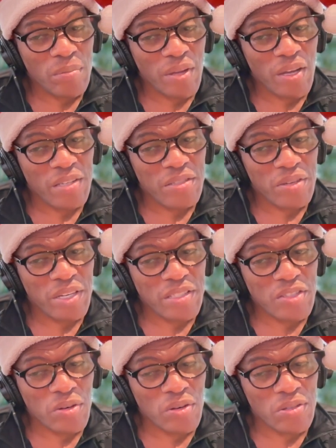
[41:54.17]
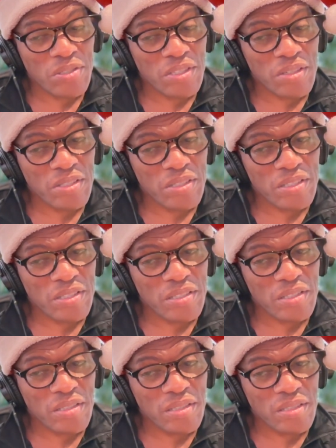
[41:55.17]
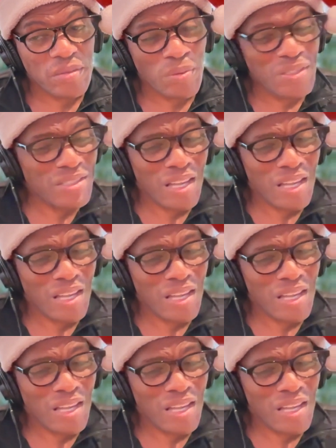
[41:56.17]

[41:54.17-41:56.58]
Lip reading: about underage girls here. This is just